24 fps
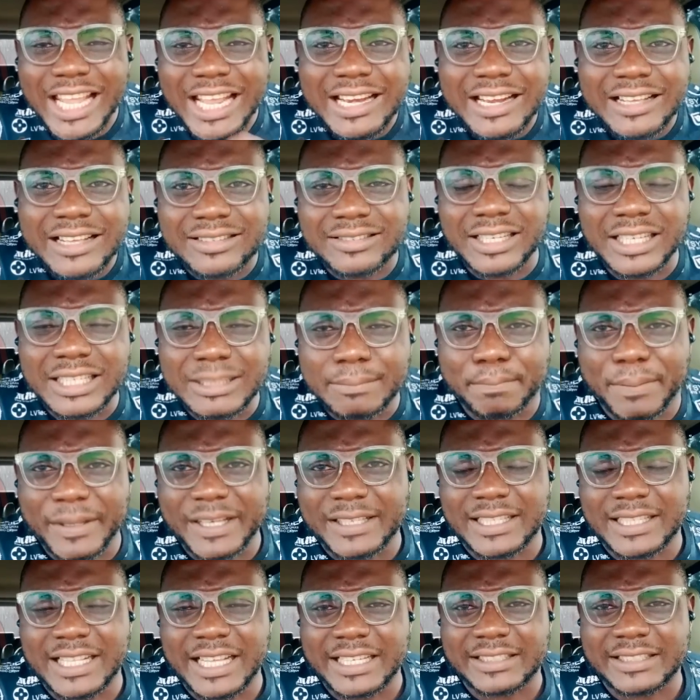illicit
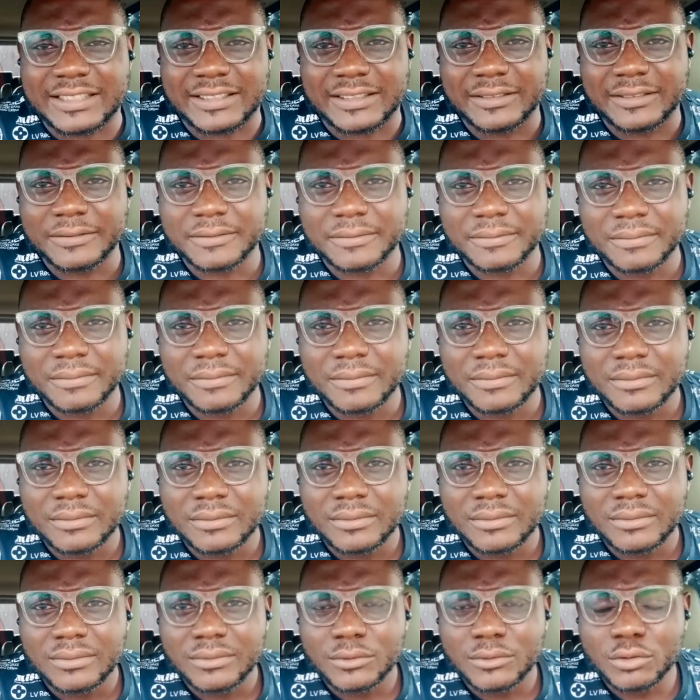business,
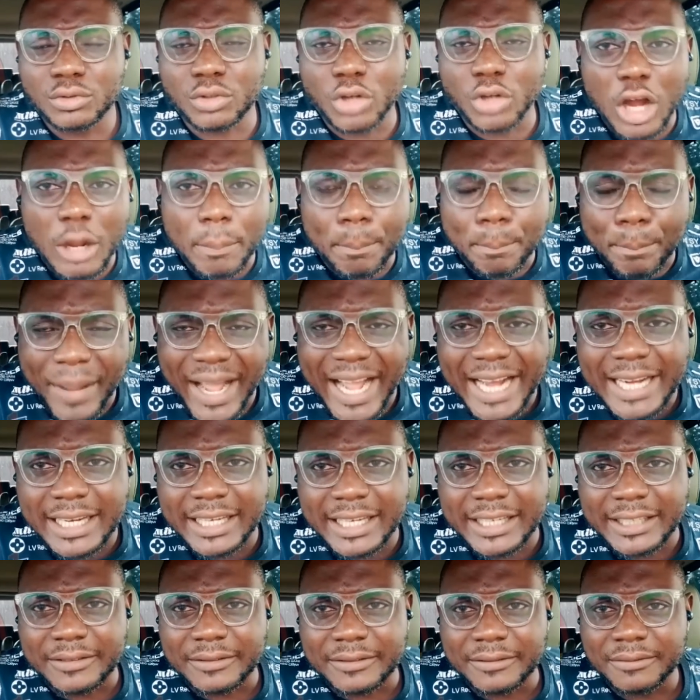drug
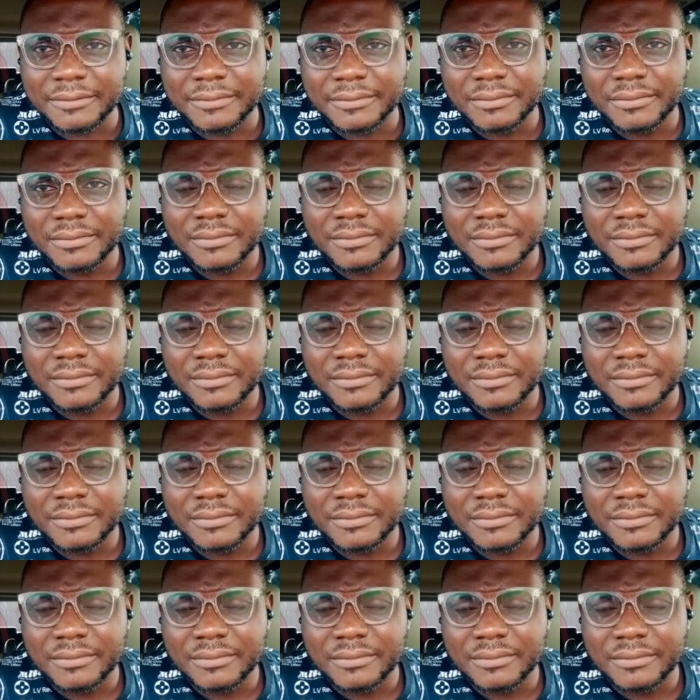peddling,